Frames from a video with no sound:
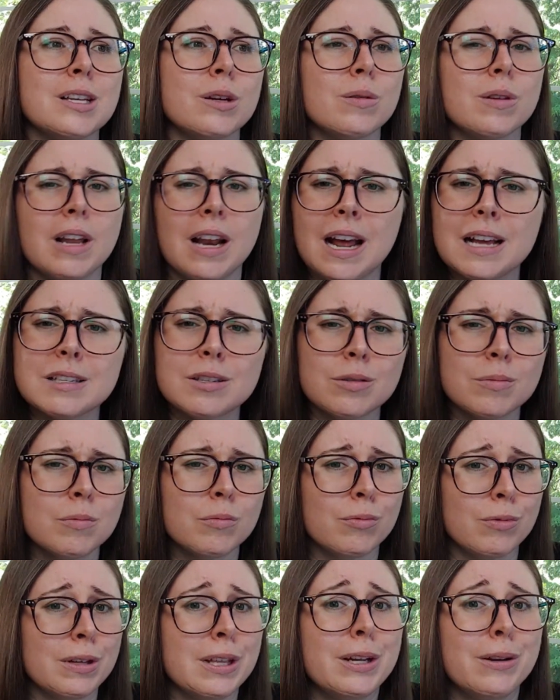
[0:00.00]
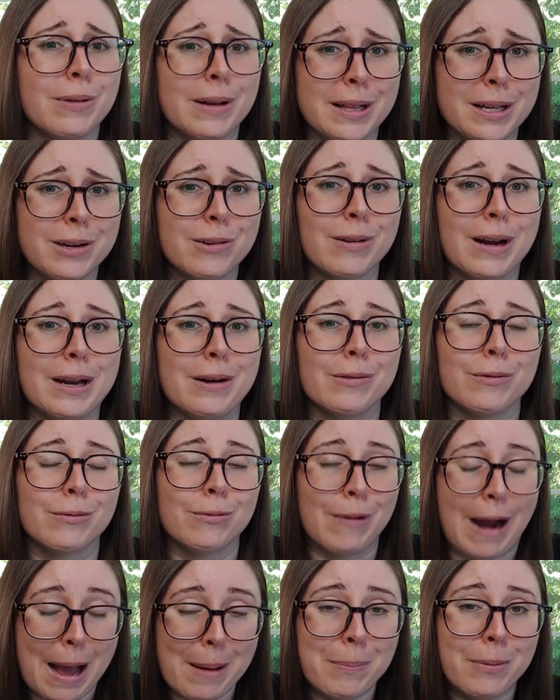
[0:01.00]
So it has some really, really great
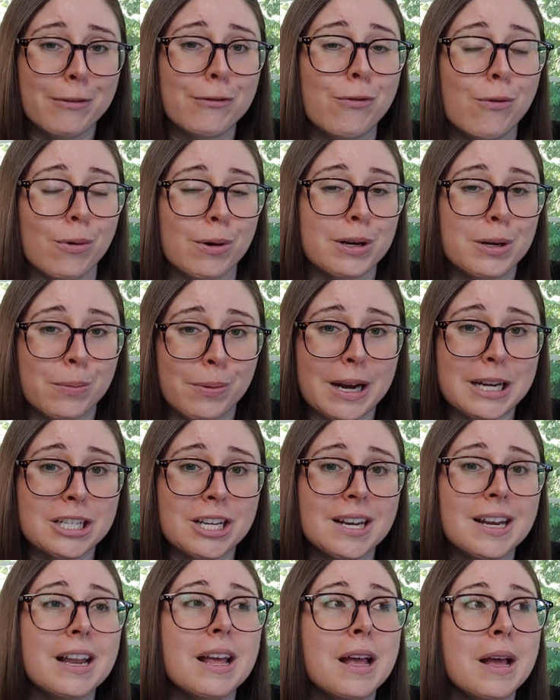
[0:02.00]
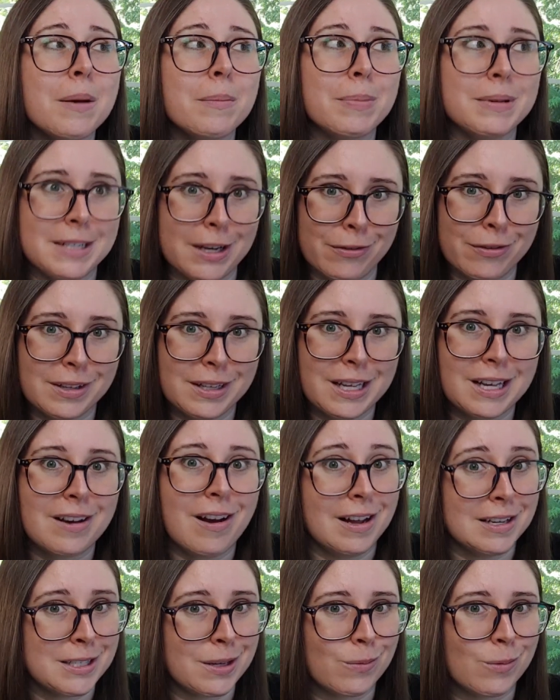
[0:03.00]
rep for depression, but definitely
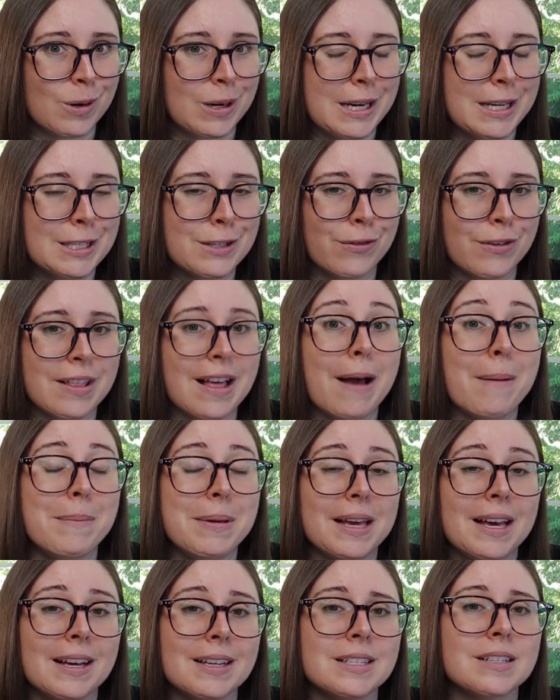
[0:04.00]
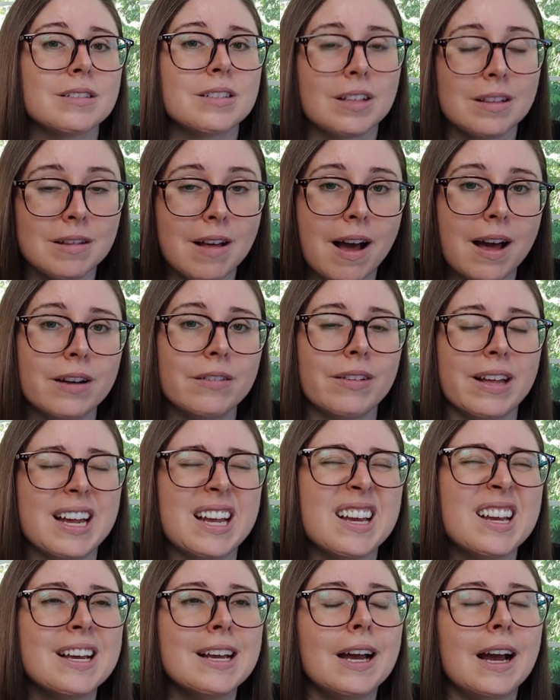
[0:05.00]
content warnings for that because there's a lot of
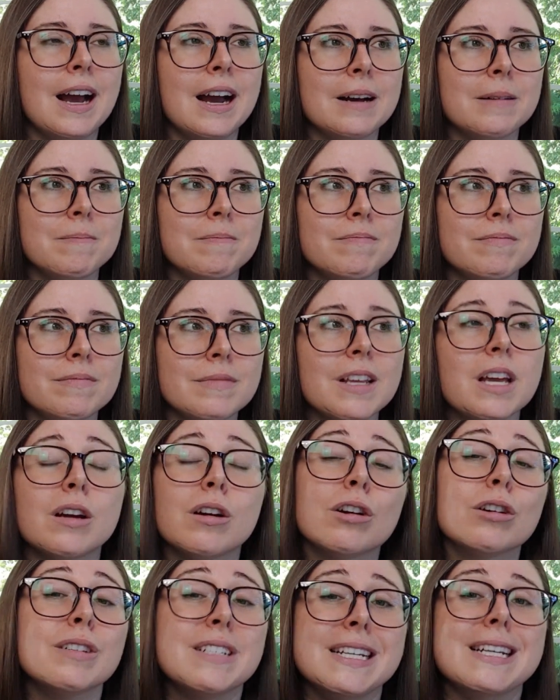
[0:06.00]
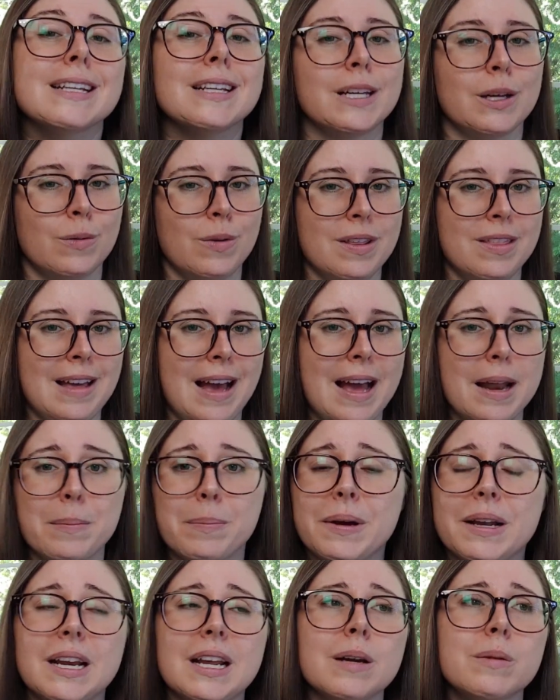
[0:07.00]
like um, her dealing with with
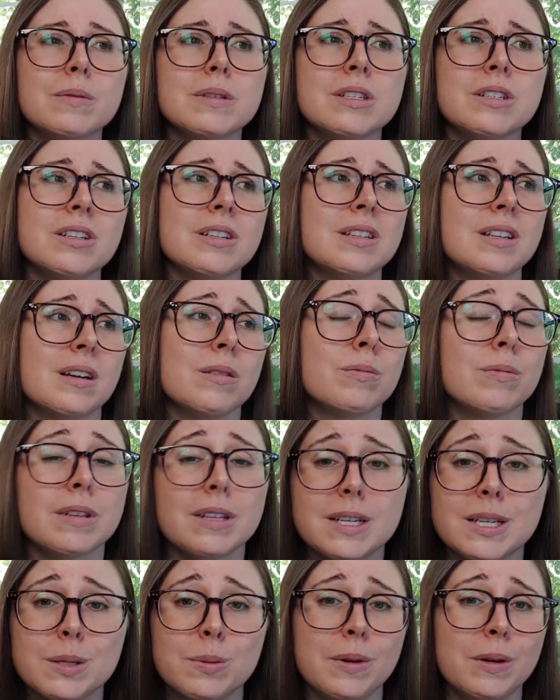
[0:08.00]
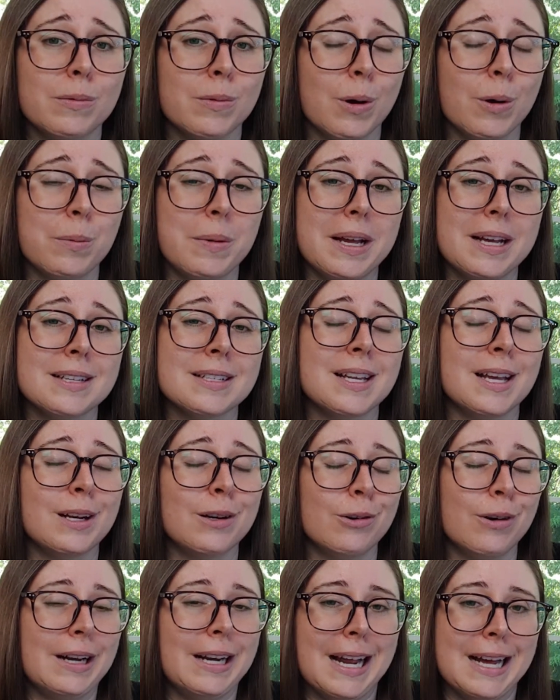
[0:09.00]
that. But it was just a really sweet romance and
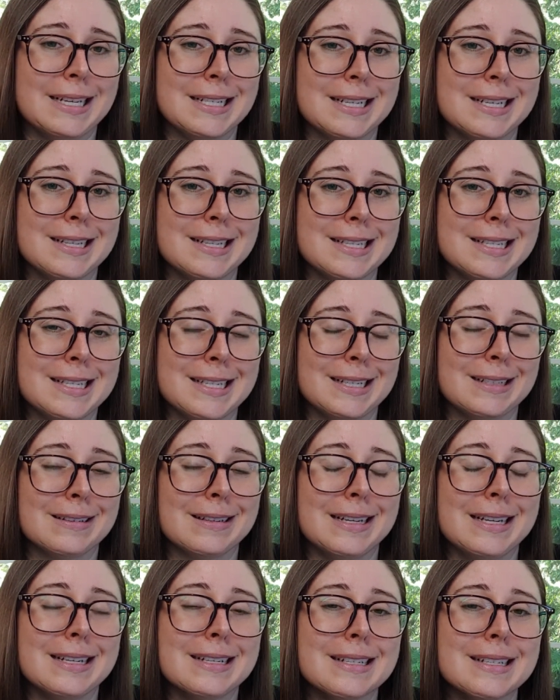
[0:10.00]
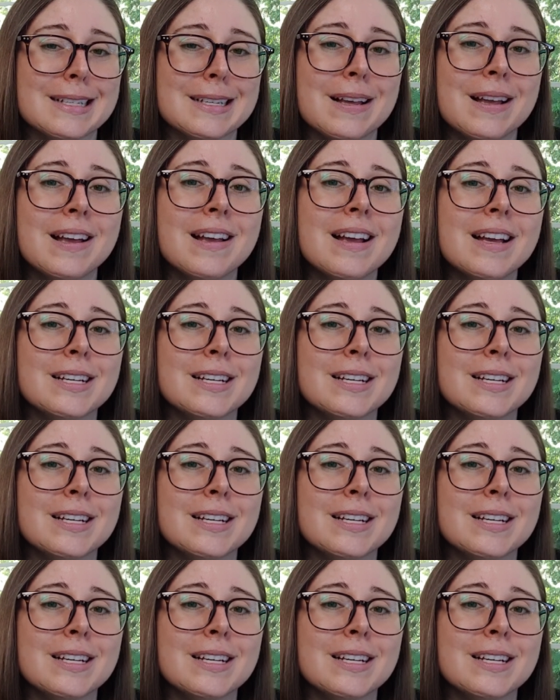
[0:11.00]
a great end to this series.